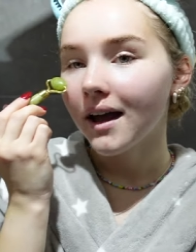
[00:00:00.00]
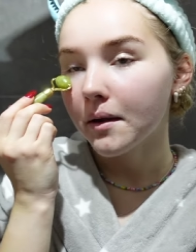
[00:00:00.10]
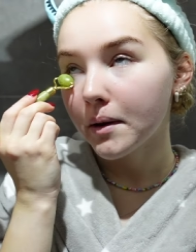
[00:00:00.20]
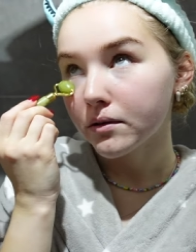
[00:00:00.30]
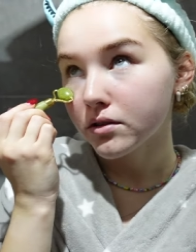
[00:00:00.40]

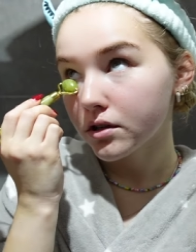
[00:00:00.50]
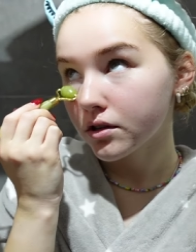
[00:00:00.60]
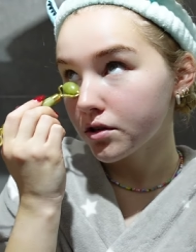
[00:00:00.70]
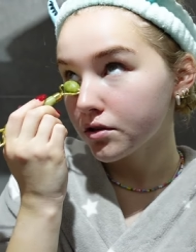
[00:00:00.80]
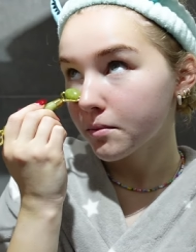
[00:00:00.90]
I'm now just
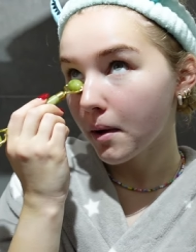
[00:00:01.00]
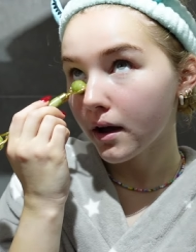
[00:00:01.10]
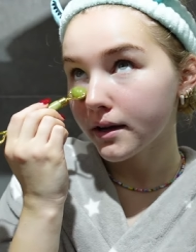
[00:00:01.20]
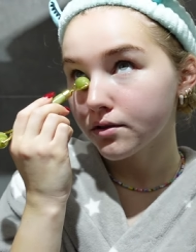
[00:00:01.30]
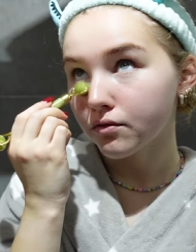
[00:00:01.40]
going to do some
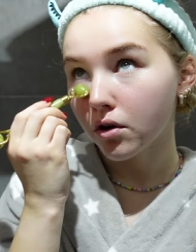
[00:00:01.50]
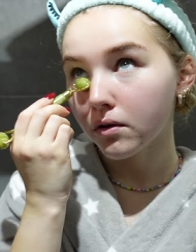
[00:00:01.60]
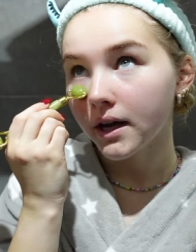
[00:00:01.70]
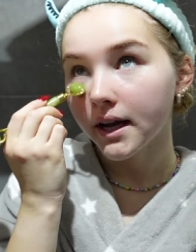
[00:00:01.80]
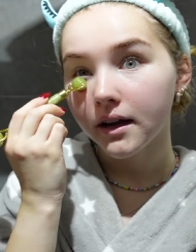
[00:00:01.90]
ice
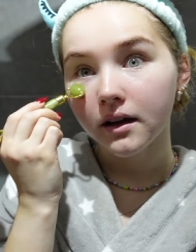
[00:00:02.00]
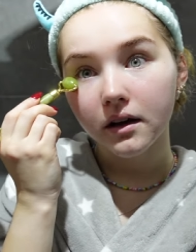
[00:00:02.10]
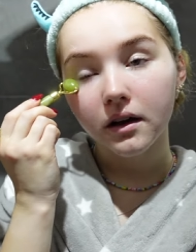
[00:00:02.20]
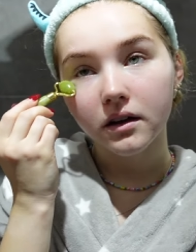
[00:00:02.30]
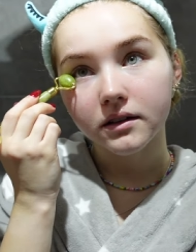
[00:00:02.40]

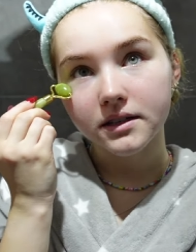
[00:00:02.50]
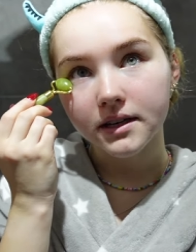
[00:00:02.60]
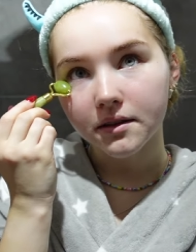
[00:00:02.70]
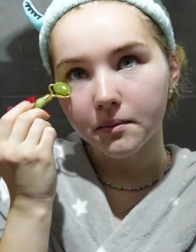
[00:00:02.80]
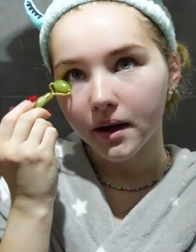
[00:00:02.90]
rolling
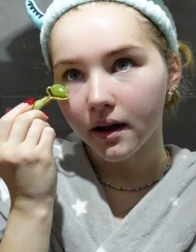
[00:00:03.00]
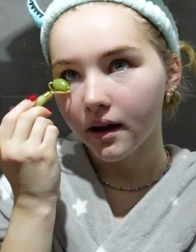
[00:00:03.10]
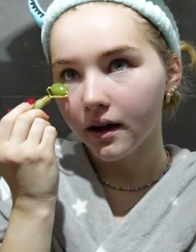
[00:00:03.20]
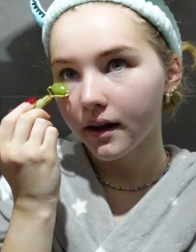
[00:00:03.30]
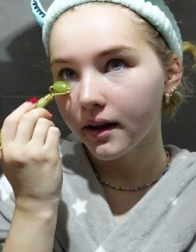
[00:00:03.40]
underneath my
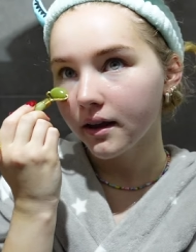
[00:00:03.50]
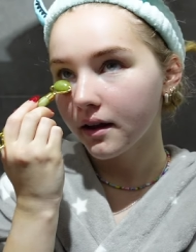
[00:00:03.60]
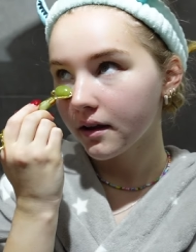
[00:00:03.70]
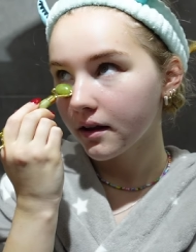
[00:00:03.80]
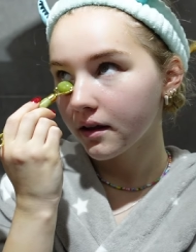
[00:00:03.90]
eye,
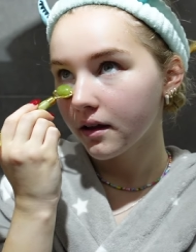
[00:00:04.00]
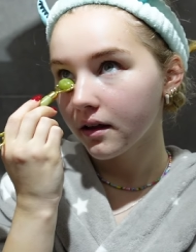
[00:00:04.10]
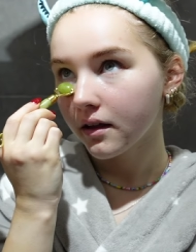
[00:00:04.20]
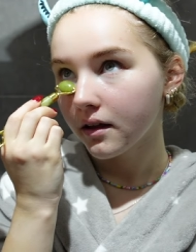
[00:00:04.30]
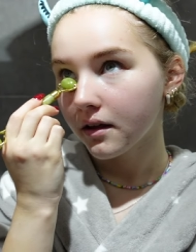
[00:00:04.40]

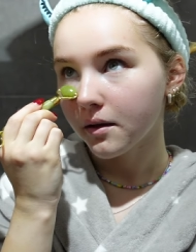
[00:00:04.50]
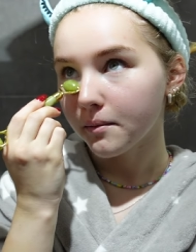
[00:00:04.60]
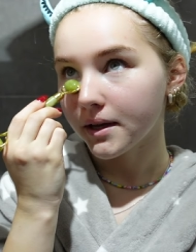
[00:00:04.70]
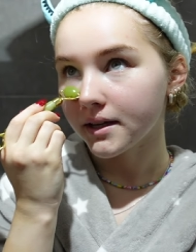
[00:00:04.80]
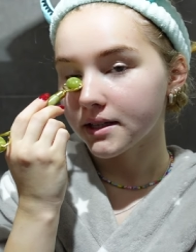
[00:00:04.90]

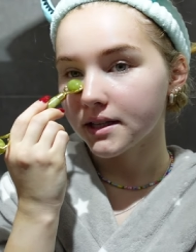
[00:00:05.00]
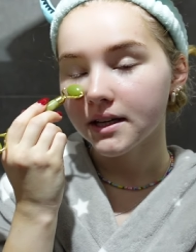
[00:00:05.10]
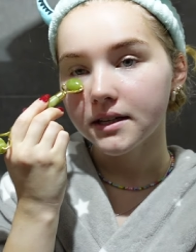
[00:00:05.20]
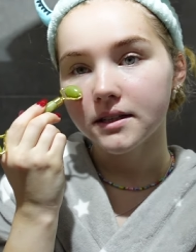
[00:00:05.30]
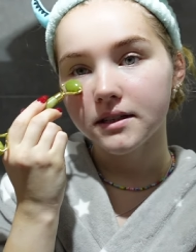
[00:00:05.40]
because
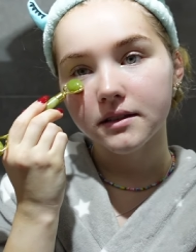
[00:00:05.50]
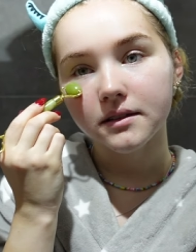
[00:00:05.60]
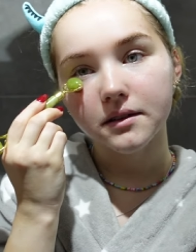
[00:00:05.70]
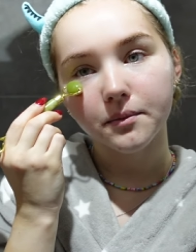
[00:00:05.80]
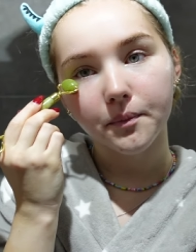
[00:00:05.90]

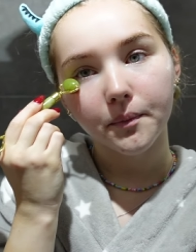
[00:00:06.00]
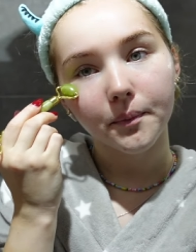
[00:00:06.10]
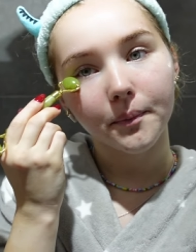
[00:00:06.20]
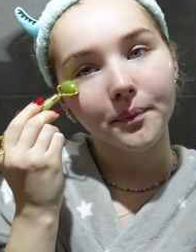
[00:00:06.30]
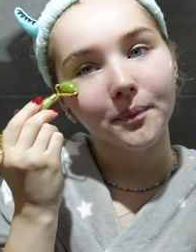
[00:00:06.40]
this
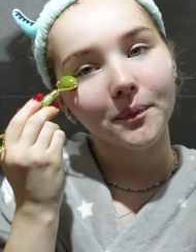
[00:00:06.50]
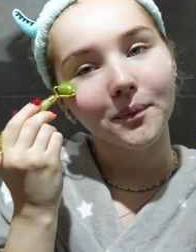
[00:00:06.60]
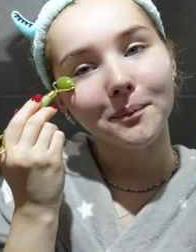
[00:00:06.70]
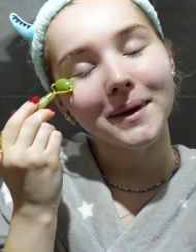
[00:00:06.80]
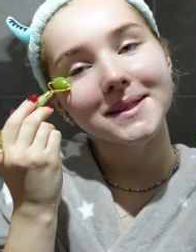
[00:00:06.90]

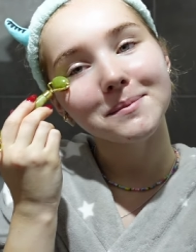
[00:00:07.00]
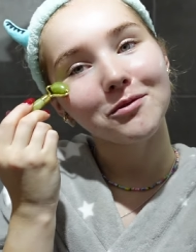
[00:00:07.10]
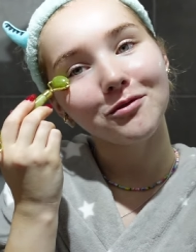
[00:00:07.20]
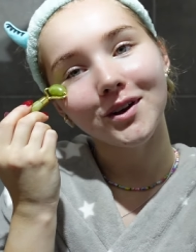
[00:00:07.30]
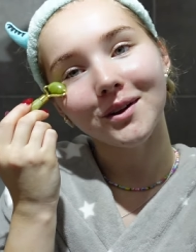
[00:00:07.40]
makes me
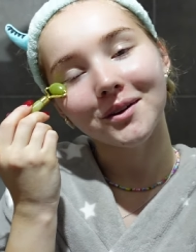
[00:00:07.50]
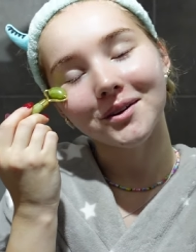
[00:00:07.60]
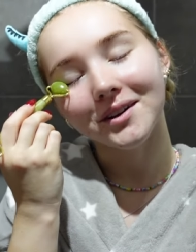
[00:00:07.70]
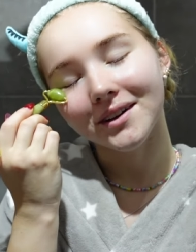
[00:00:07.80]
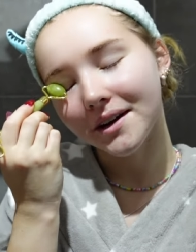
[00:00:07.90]
feel
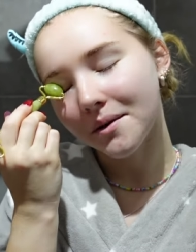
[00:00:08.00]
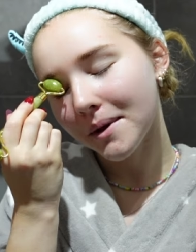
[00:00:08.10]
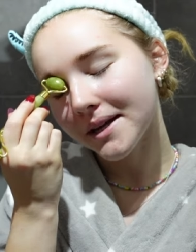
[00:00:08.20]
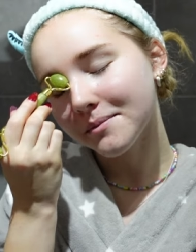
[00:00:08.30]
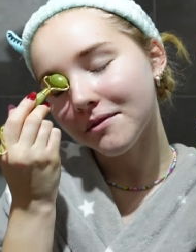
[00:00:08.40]
good and it
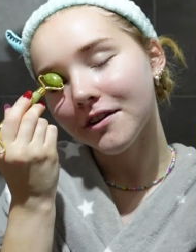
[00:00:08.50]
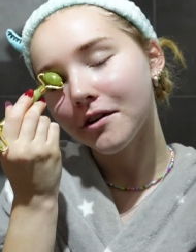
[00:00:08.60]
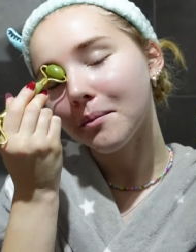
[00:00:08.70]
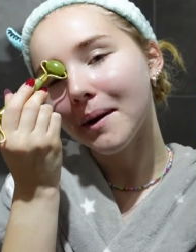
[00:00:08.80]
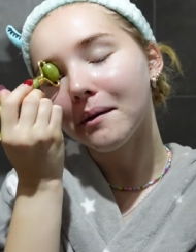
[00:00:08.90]
makes me
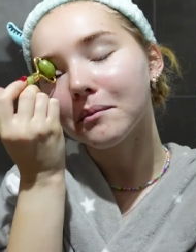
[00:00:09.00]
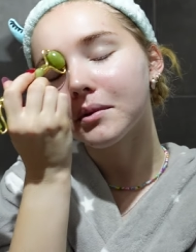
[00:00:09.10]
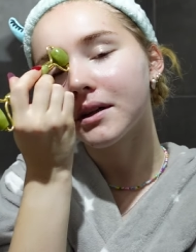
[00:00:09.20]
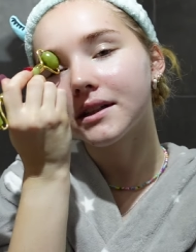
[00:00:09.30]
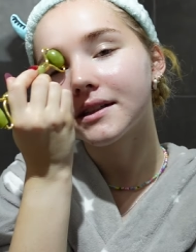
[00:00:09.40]
feel
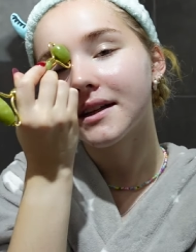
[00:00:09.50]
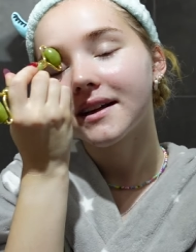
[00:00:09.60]
pampered.